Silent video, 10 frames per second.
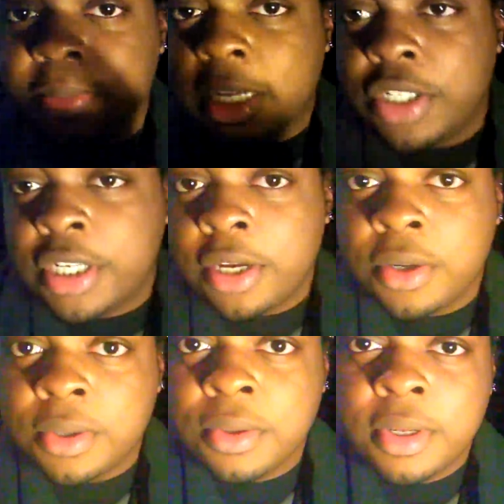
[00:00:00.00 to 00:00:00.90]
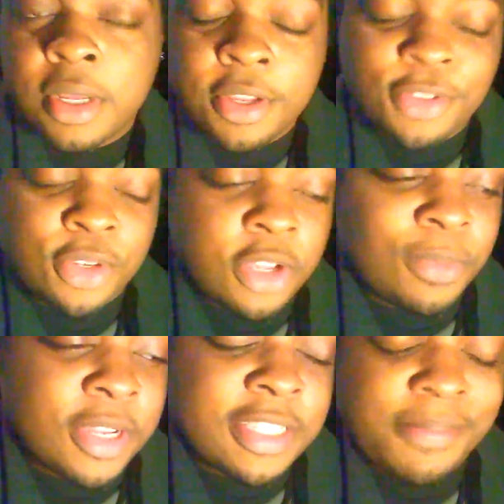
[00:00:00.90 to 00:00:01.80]
to my channel. Show your
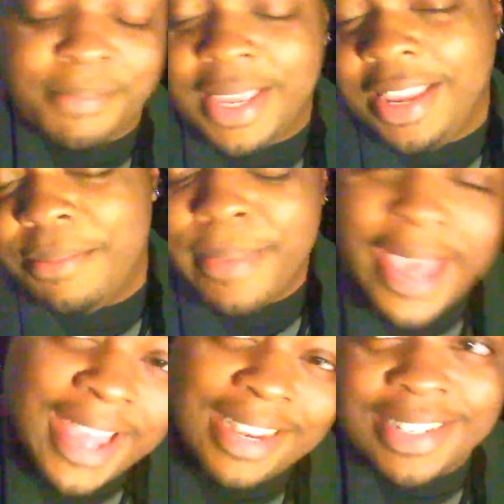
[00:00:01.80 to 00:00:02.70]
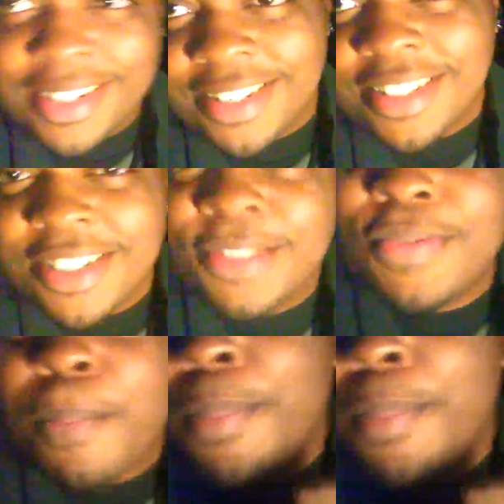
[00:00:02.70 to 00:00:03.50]
boy some mean, mad love.